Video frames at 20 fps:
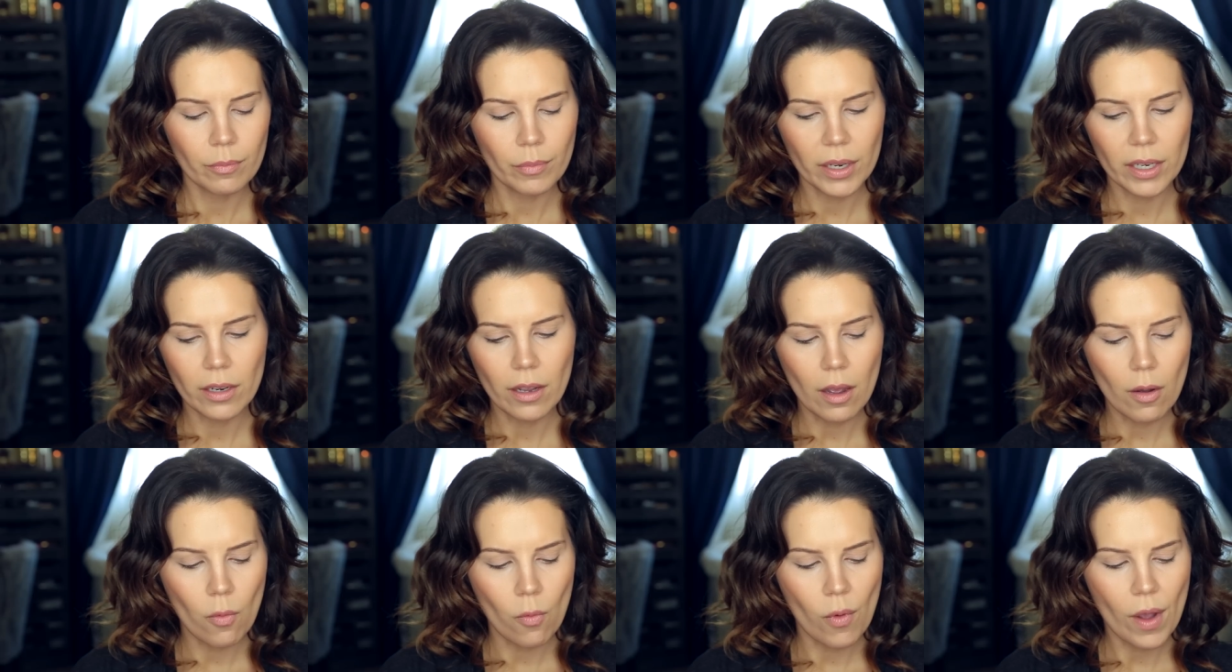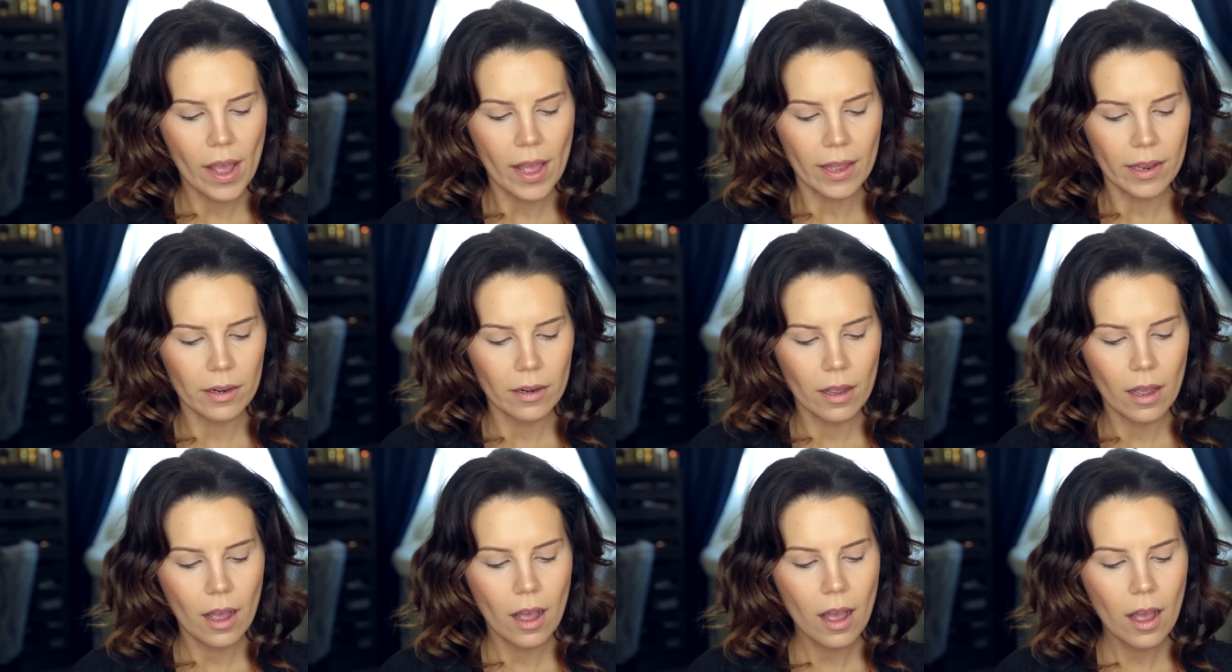But not wet.
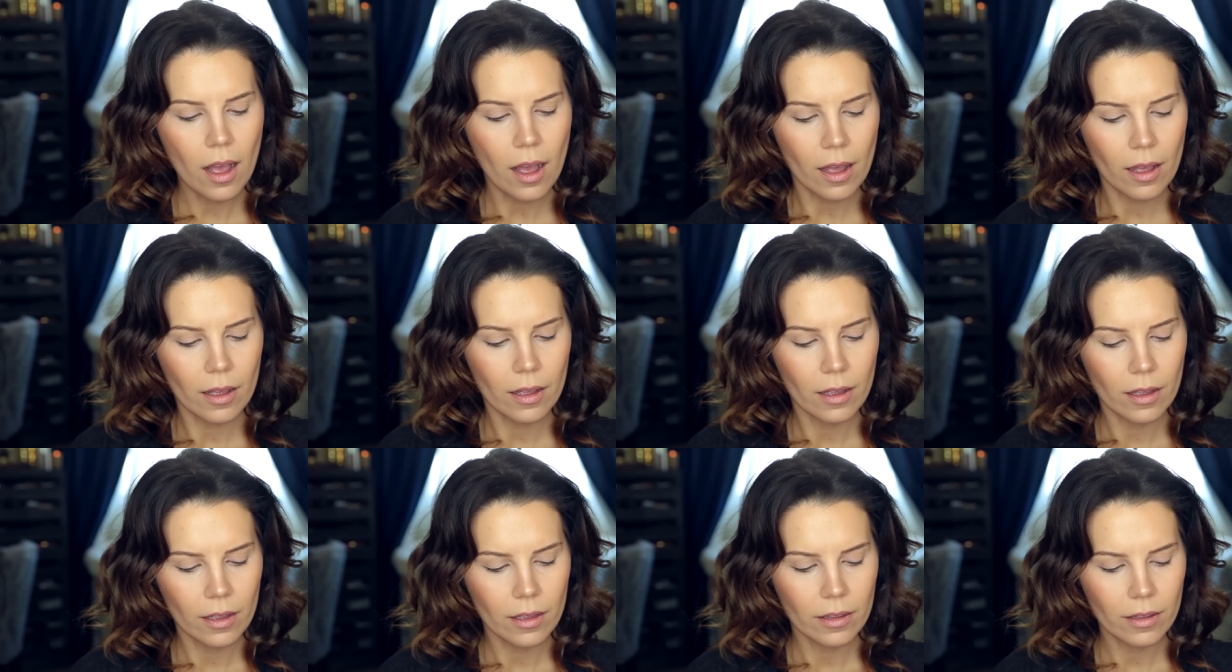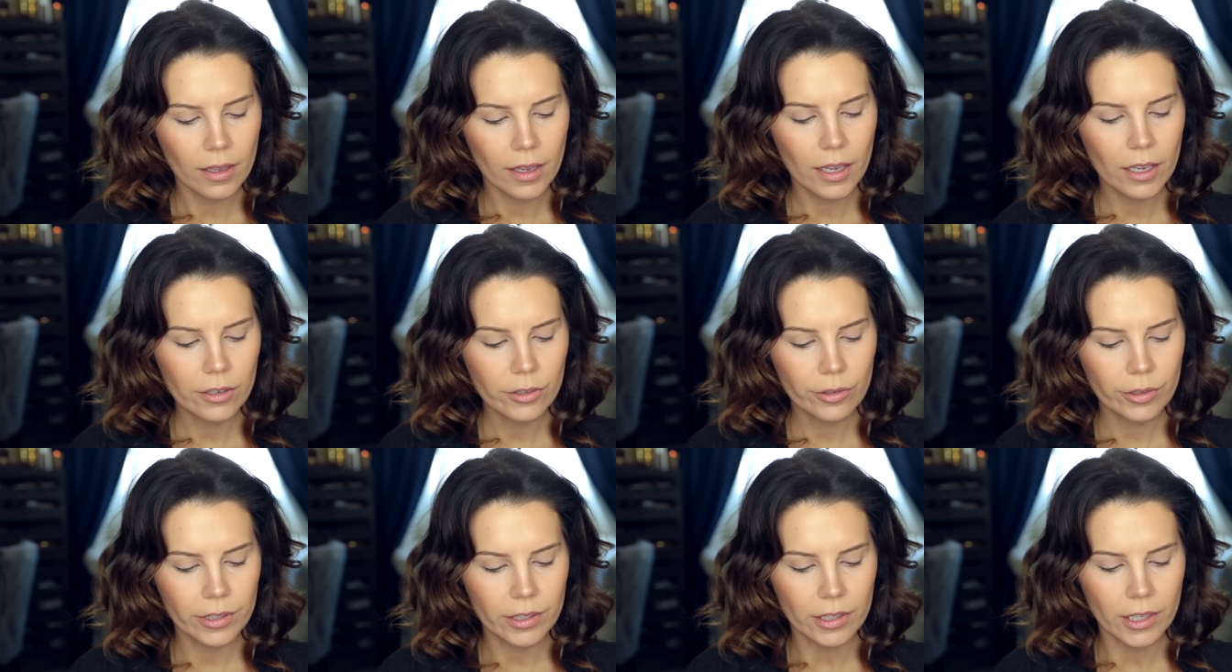Huh.
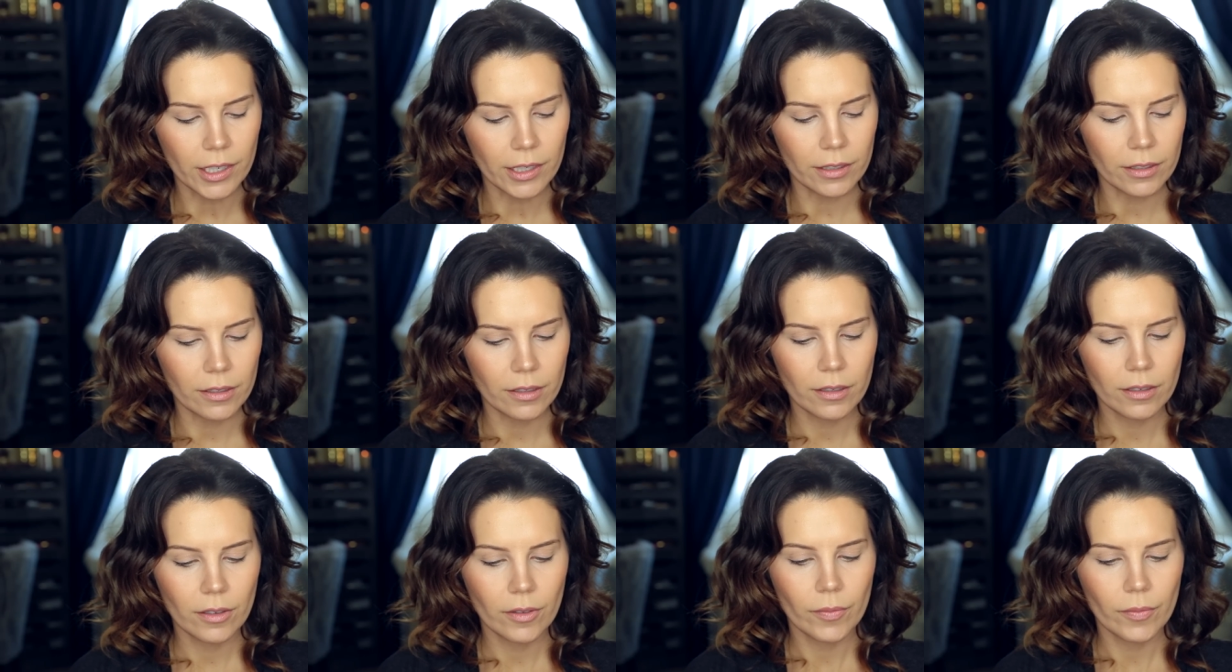Interesting.